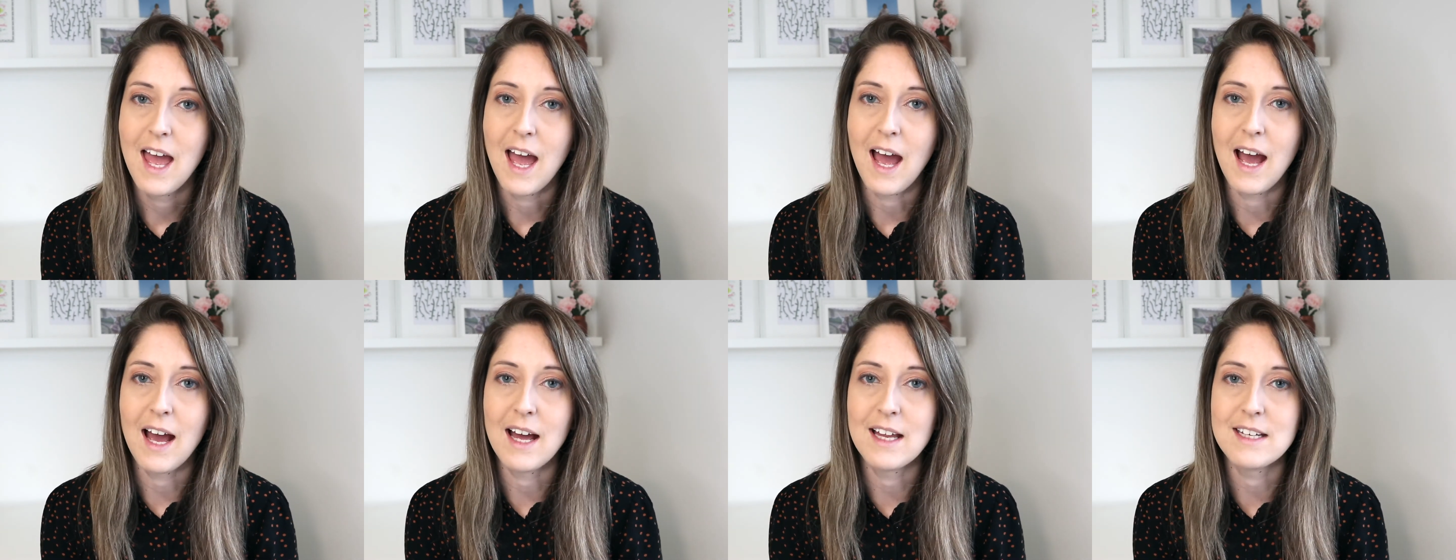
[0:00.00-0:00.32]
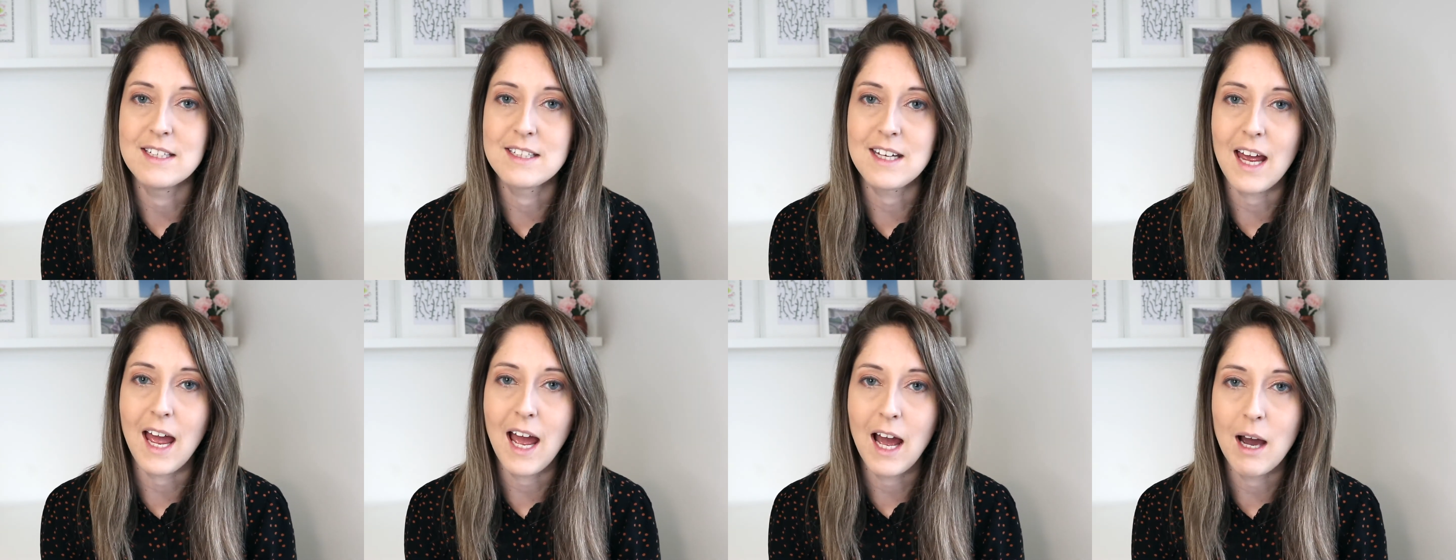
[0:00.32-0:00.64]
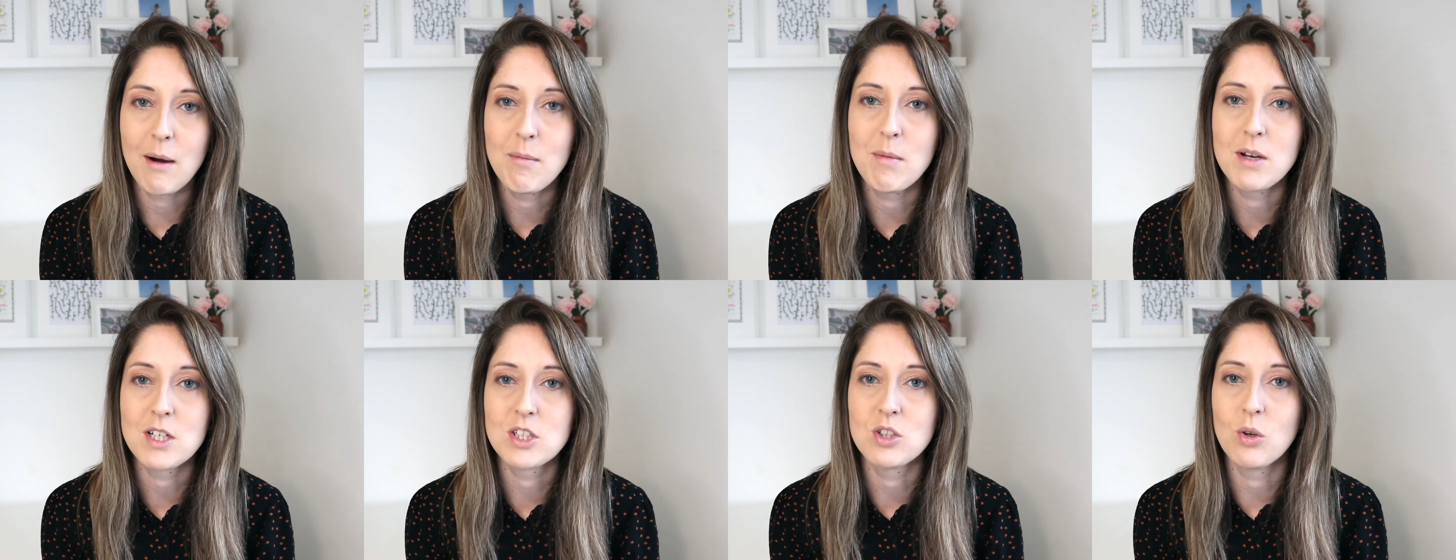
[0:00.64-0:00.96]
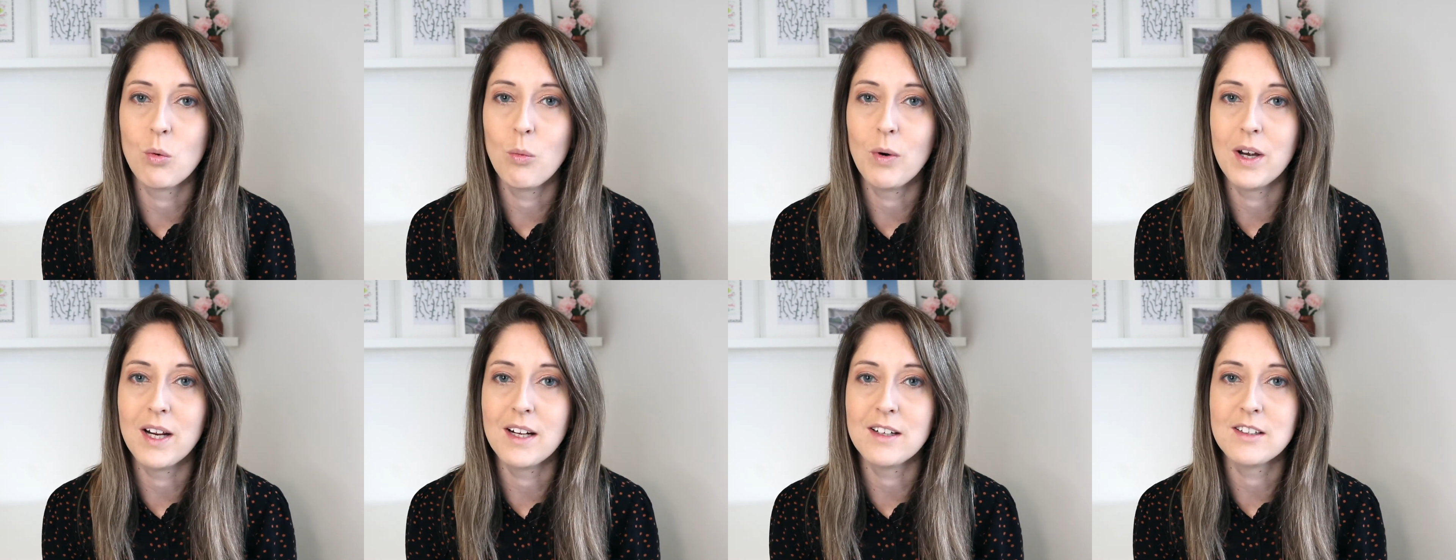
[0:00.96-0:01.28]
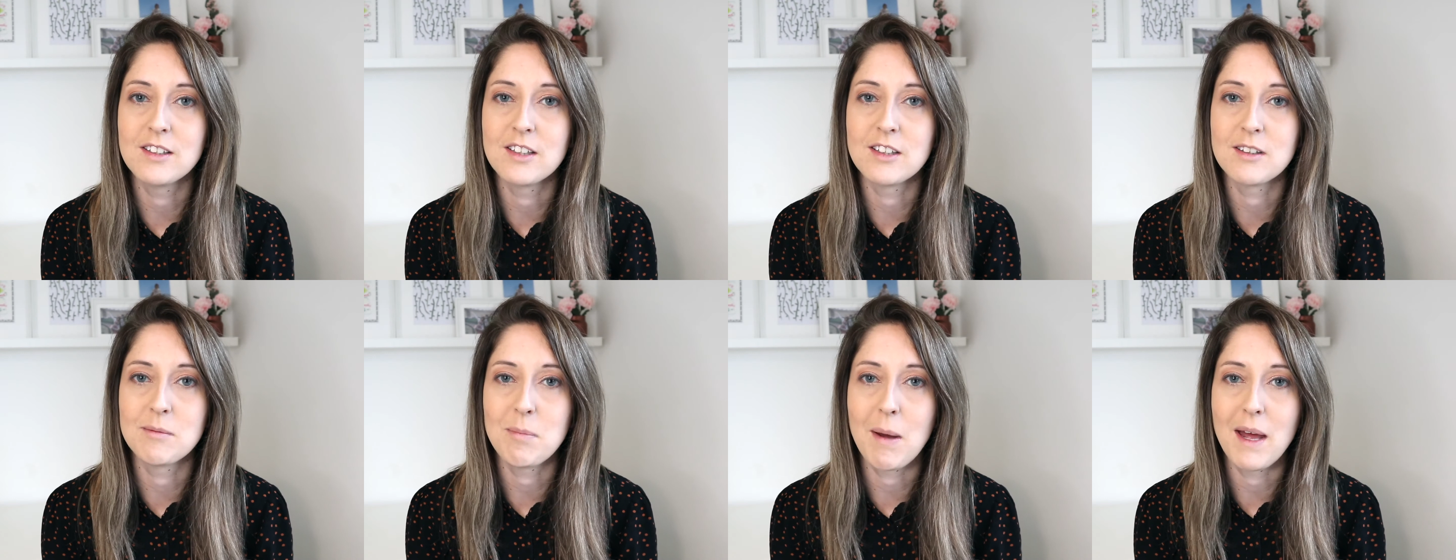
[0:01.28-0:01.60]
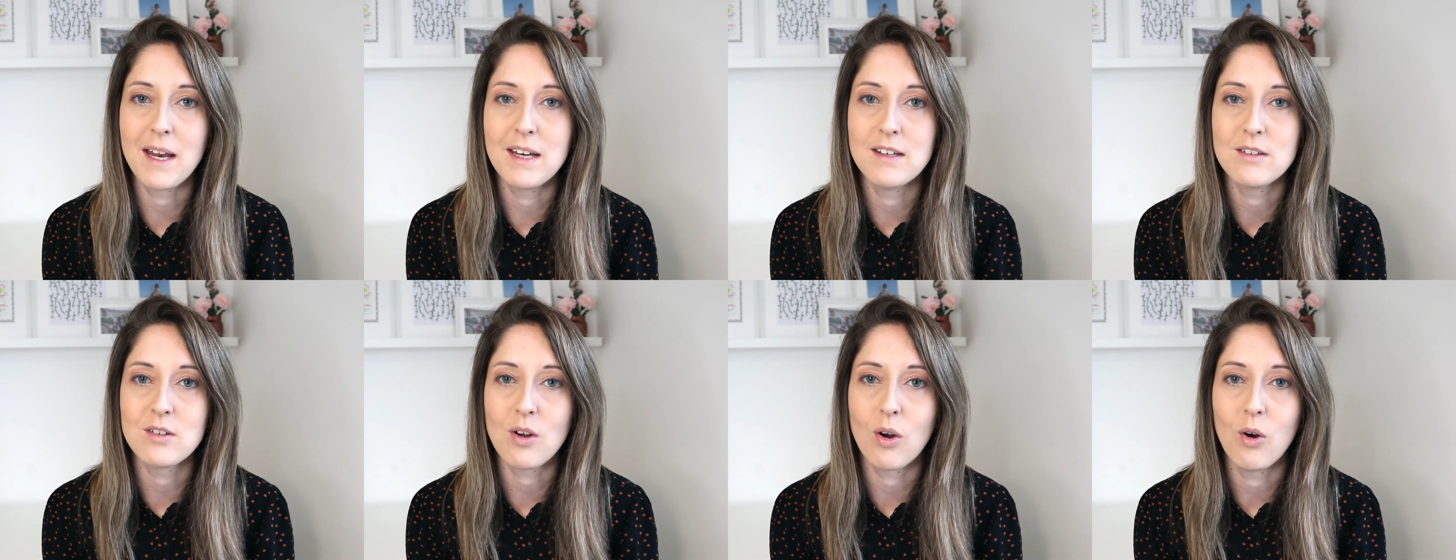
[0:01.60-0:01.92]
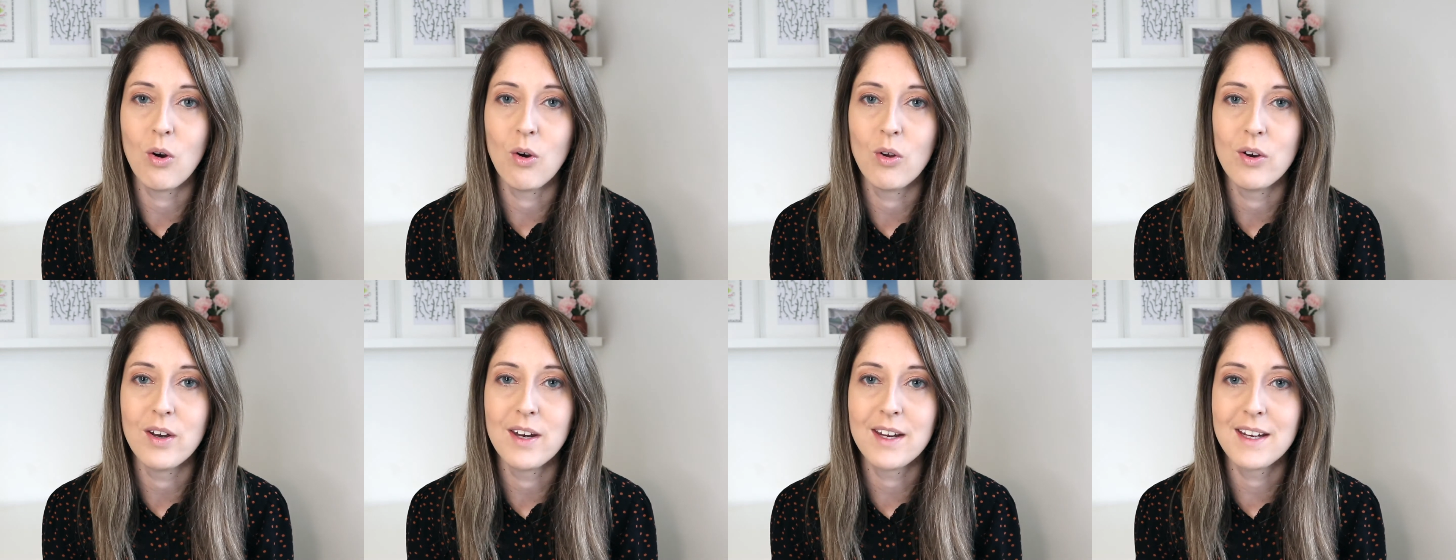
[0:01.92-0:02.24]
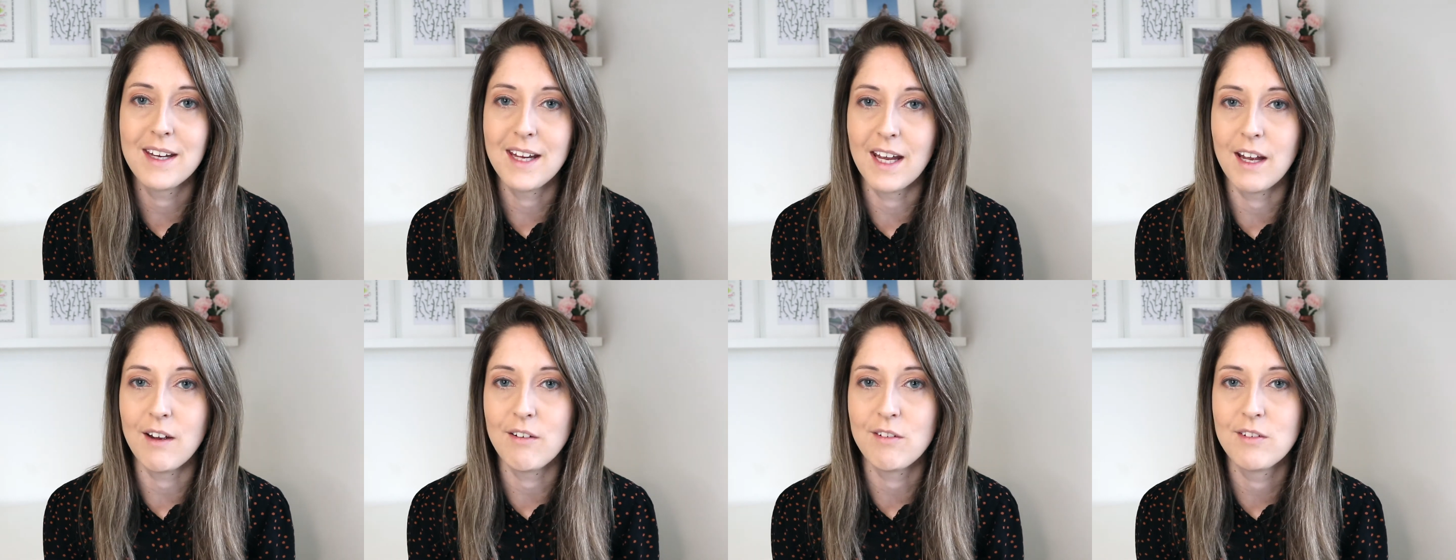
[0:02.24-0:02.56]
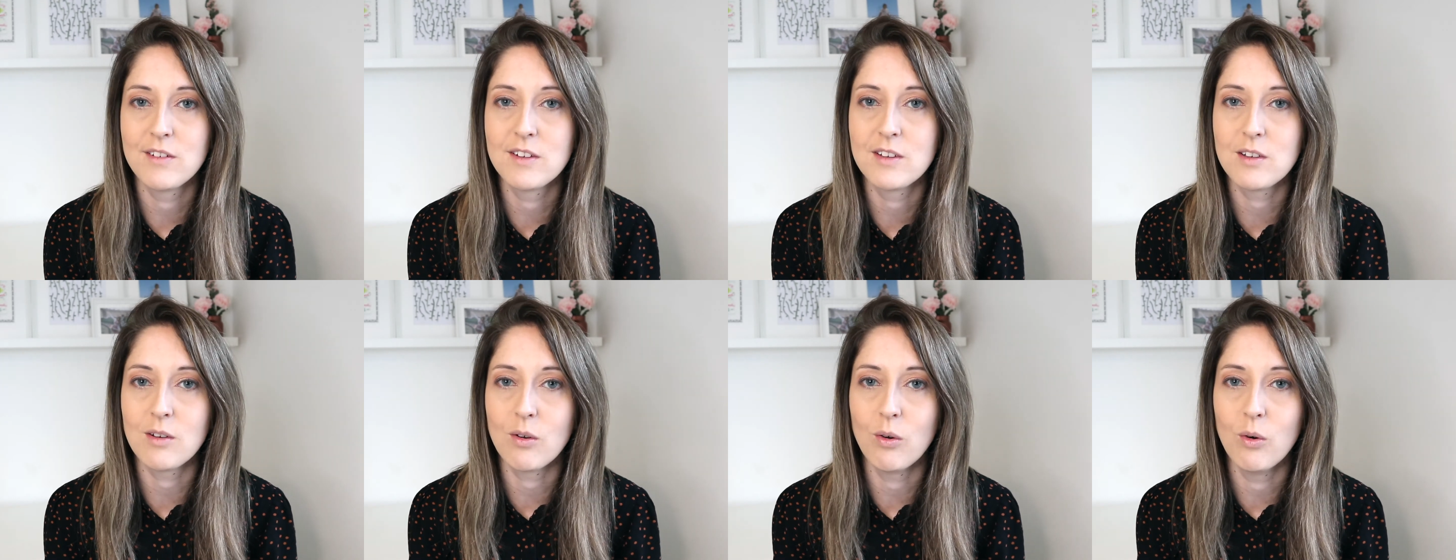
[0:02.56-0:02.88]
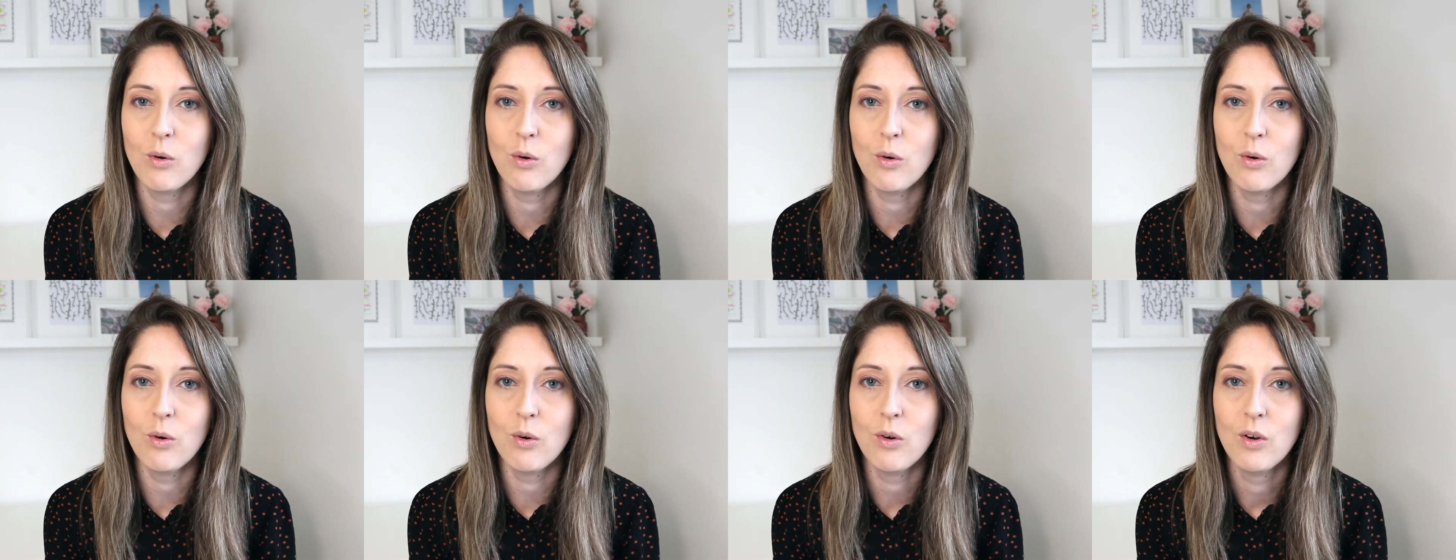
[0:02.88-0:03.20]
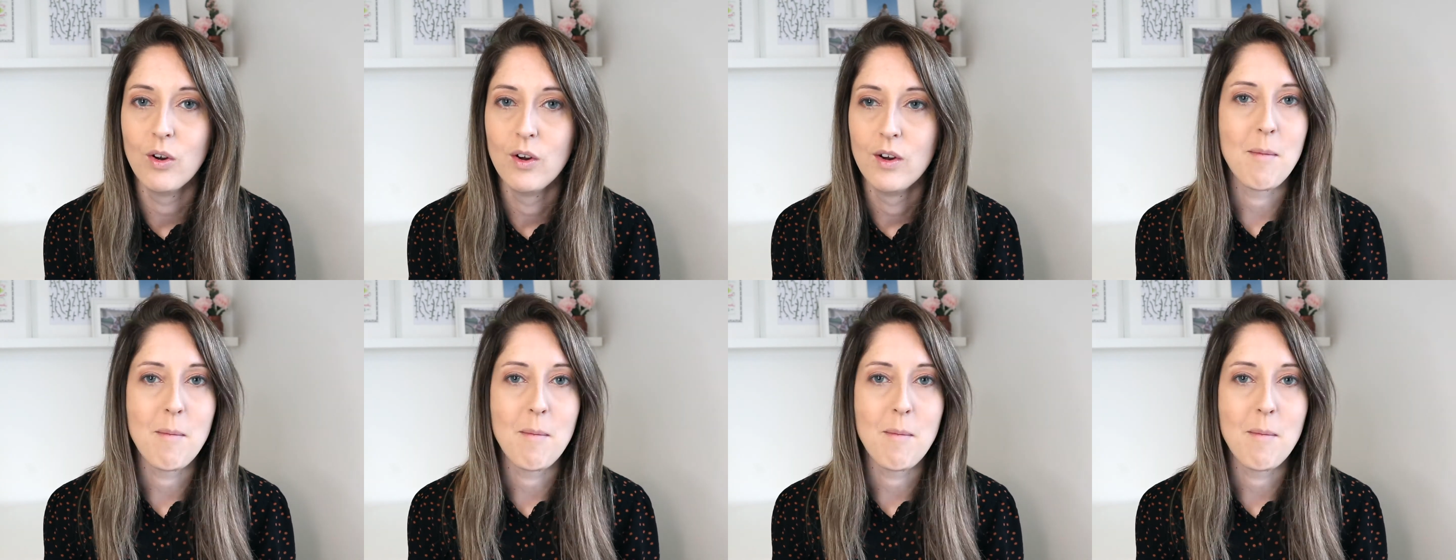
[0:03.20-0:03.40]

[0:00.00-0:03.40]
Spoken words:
and how much you're willing to spend on gifts or